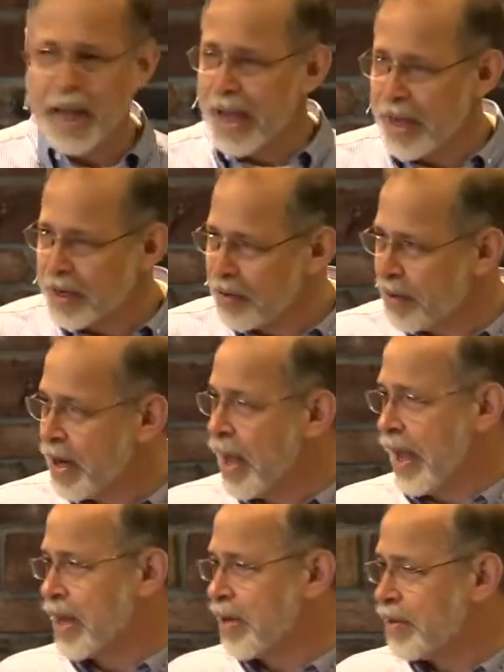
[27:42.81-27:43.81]
How you doing?
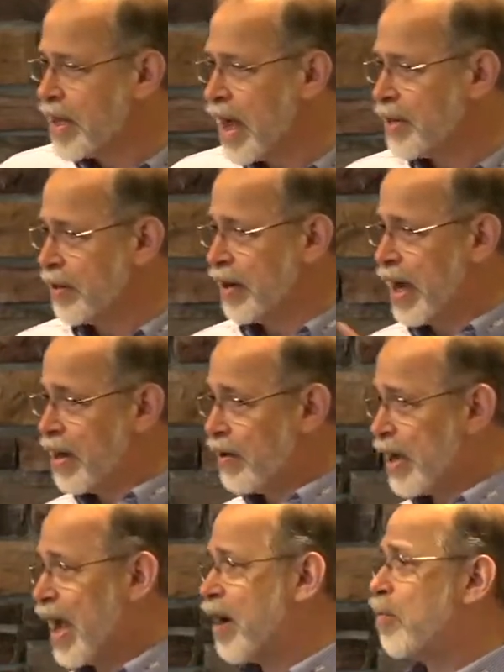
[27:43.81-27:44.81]
I know a doctor. I know
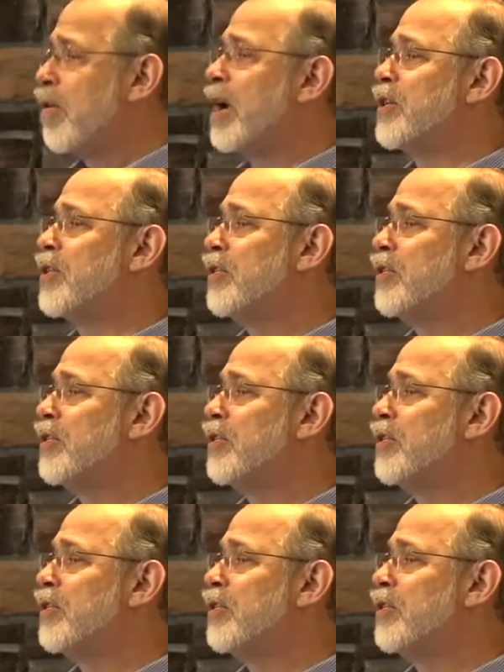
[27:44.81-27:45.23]
a chiropractor.